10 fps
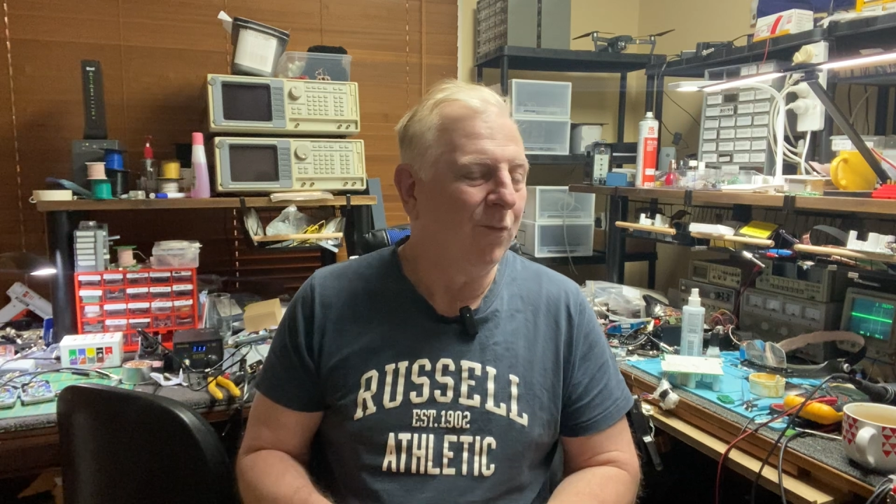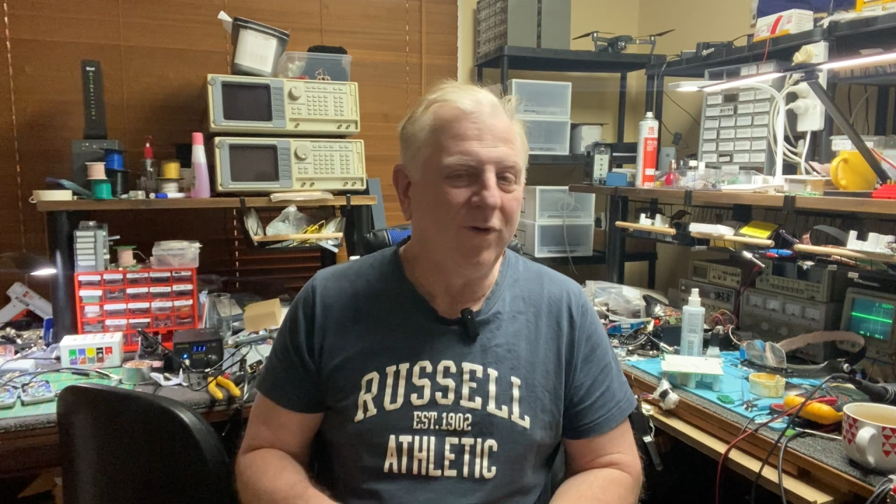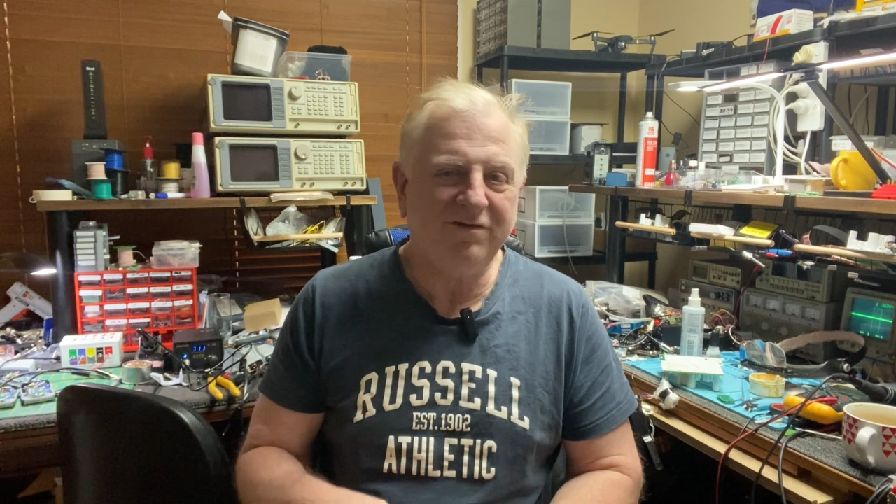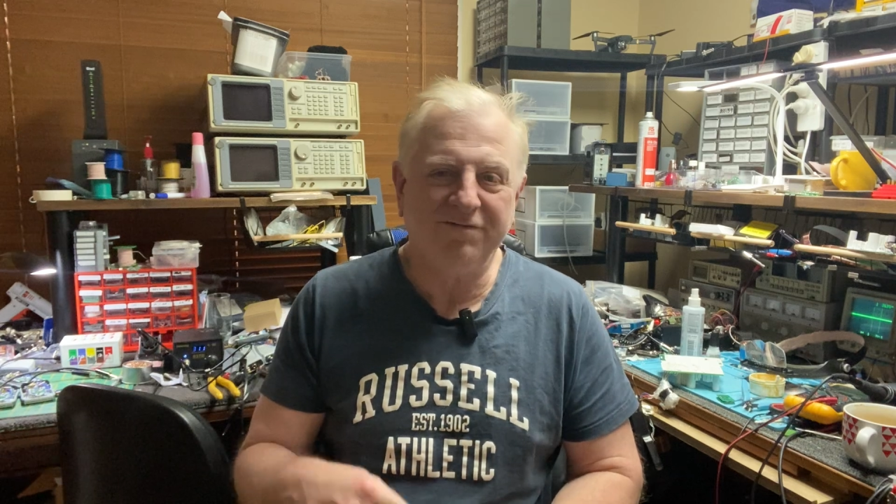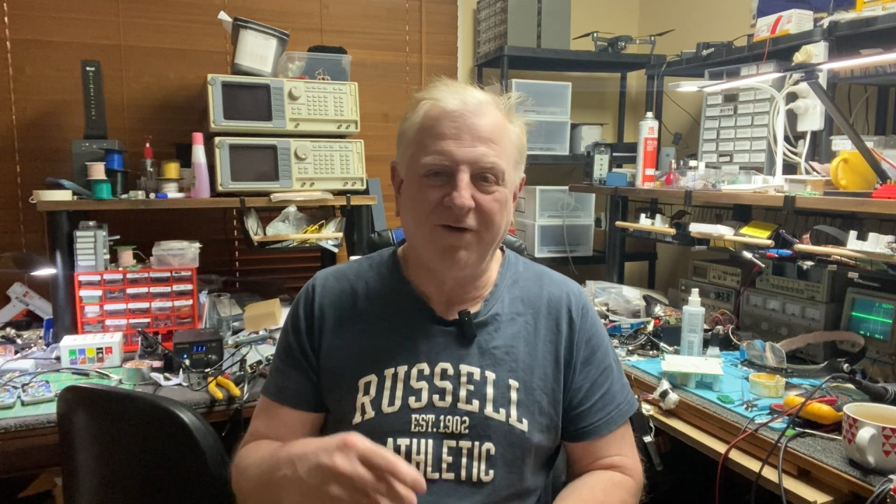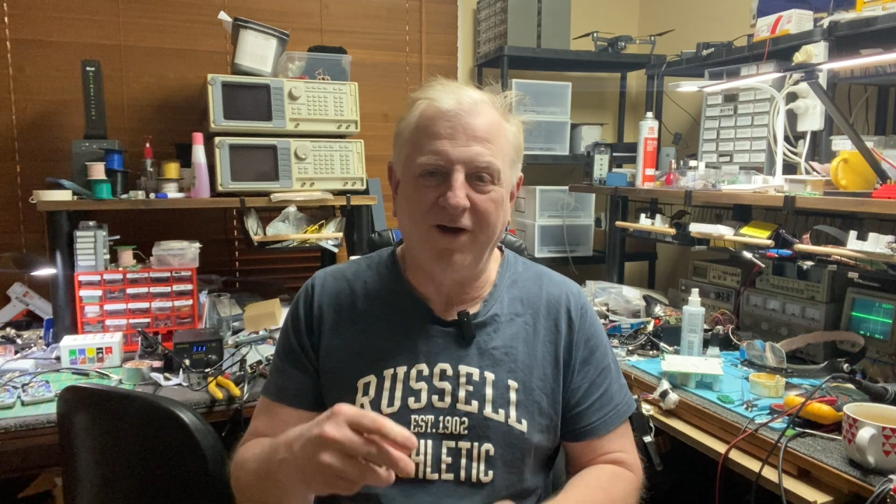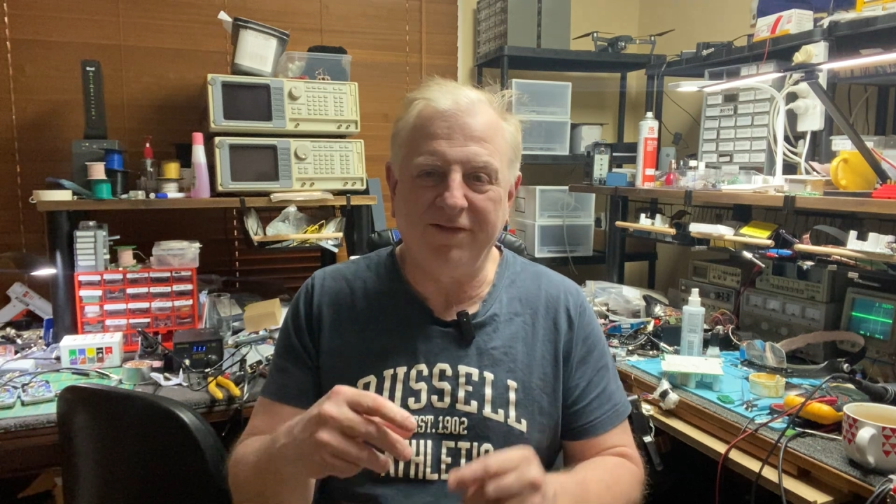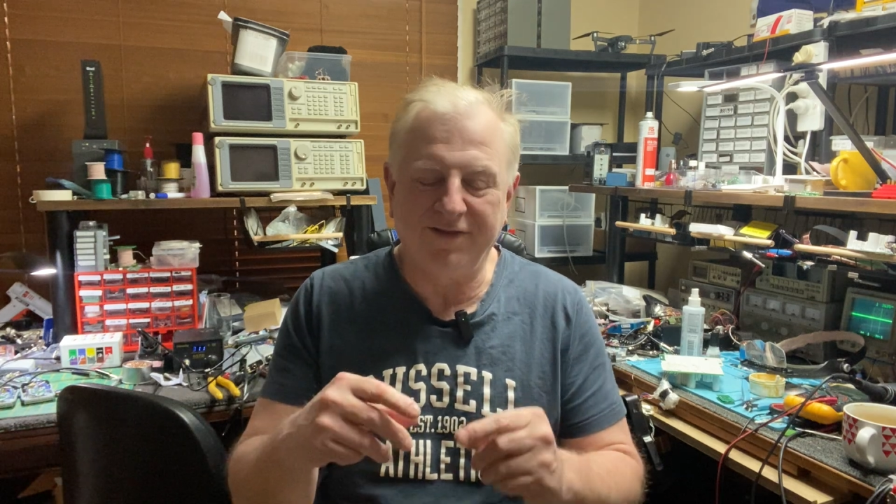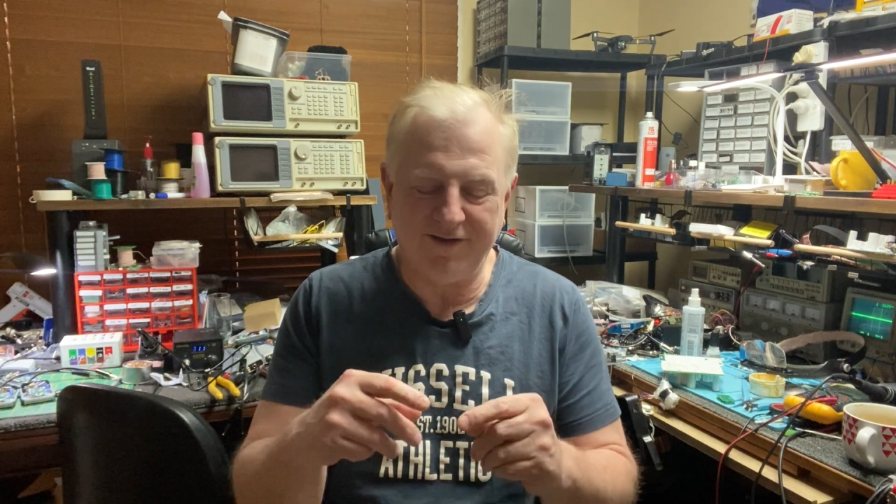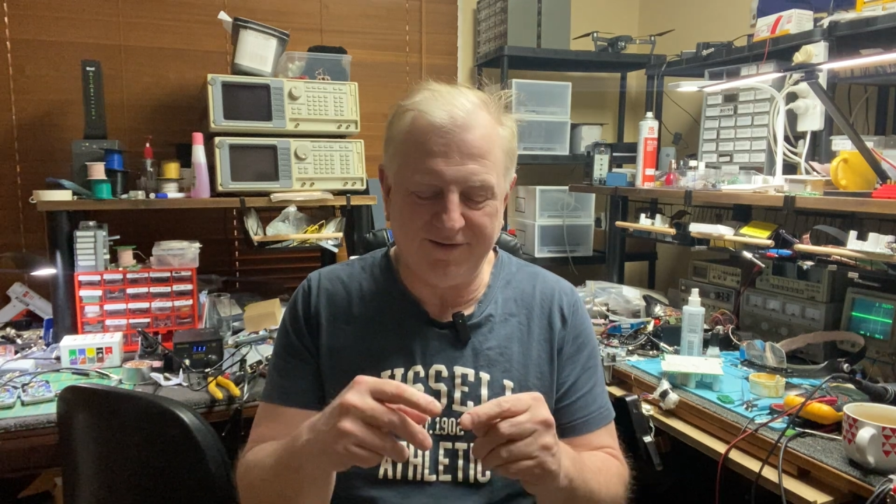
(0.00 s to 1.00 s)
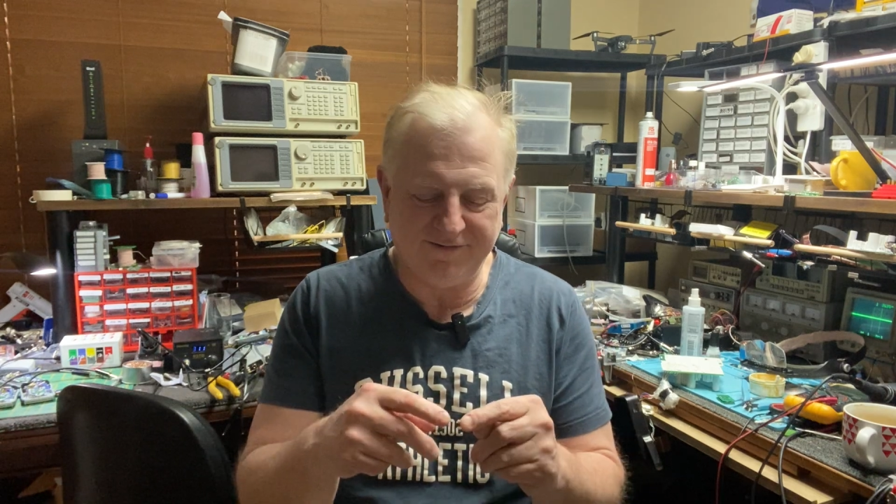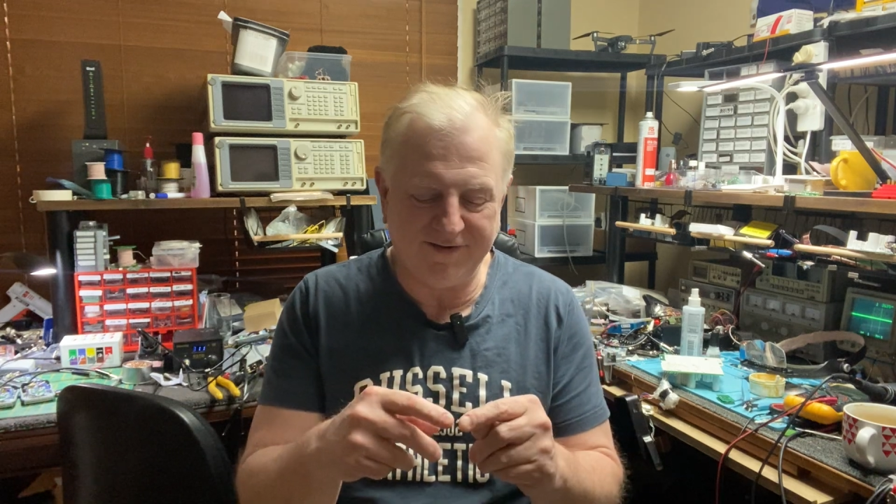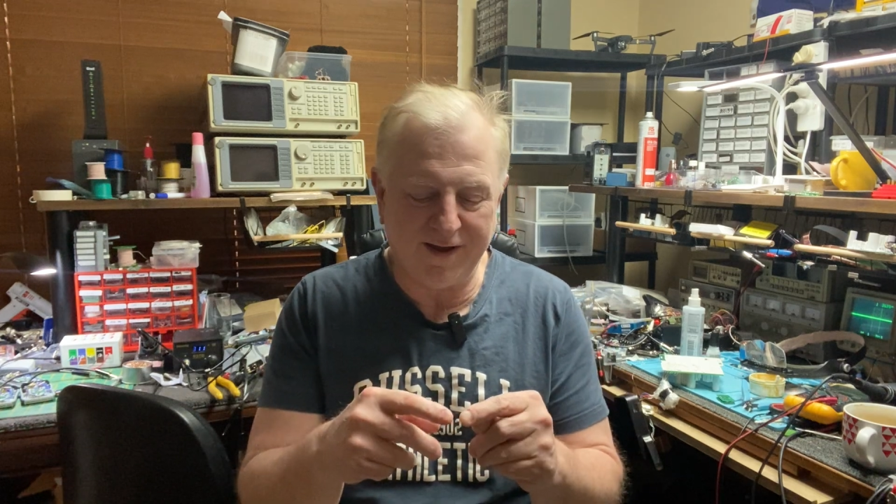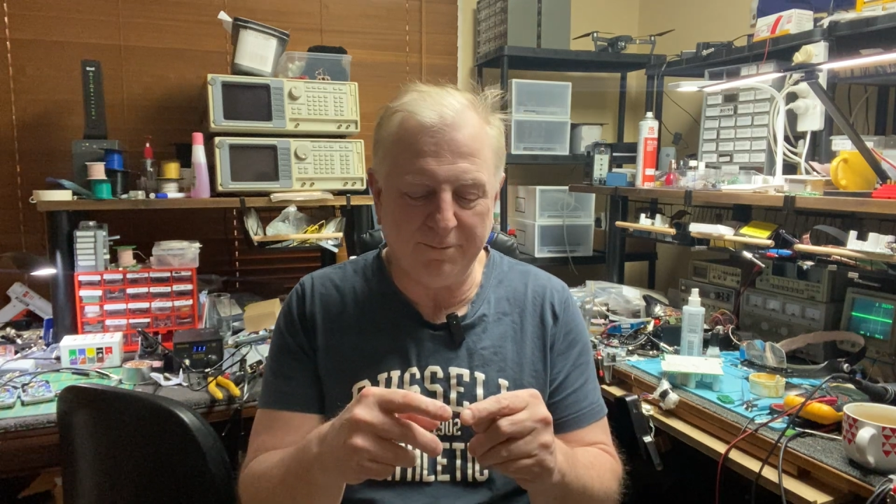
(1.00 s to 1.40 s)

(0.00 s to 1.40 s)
we used to find these